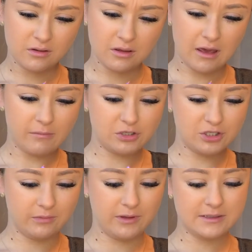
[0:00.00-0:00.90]
Okay, I'm
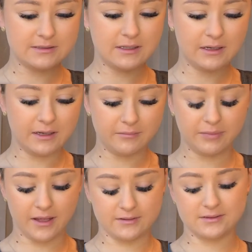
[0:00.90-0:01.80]
assuming that's the
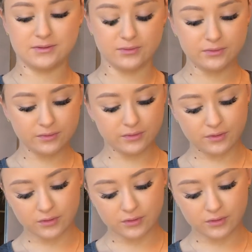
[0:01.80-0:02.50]
lip pencil.